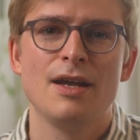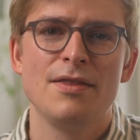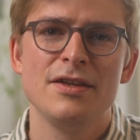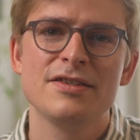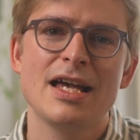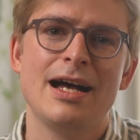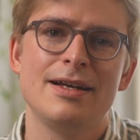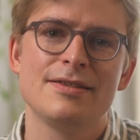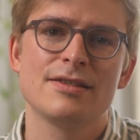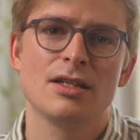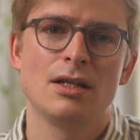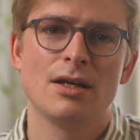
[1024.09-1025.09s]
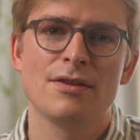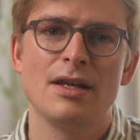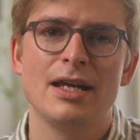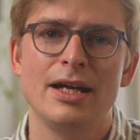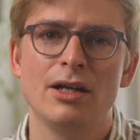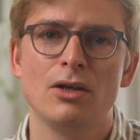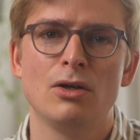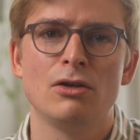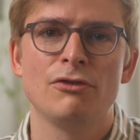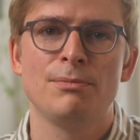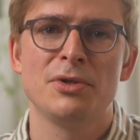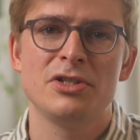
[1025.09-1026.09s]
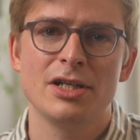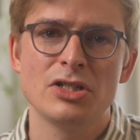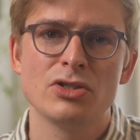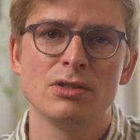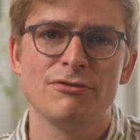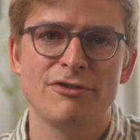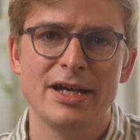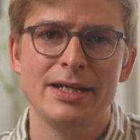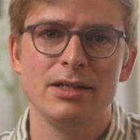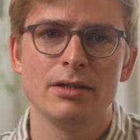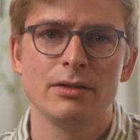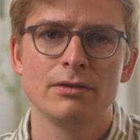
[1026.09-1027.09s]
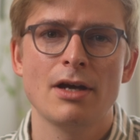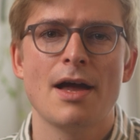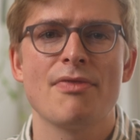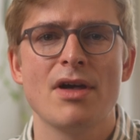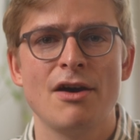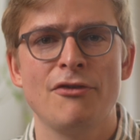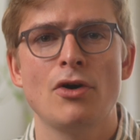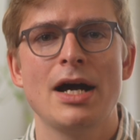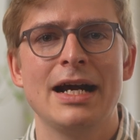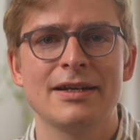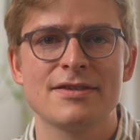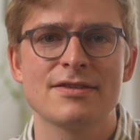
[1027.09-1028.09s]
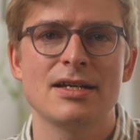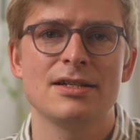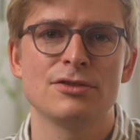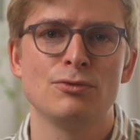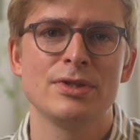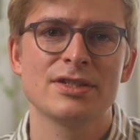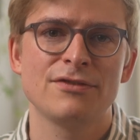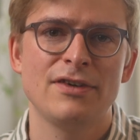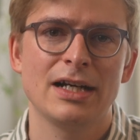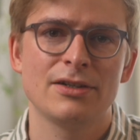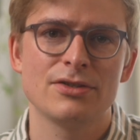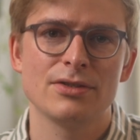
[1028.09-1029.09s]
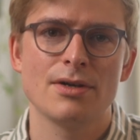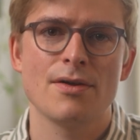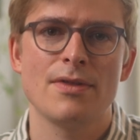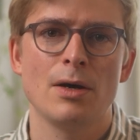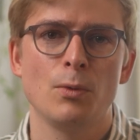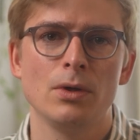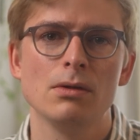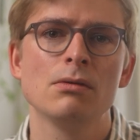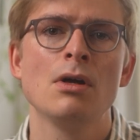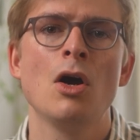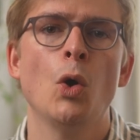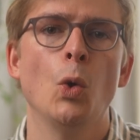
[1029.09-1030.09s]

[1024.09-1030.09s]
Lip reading: This adds another layer of potential failure and therefore acts as a risk factor that will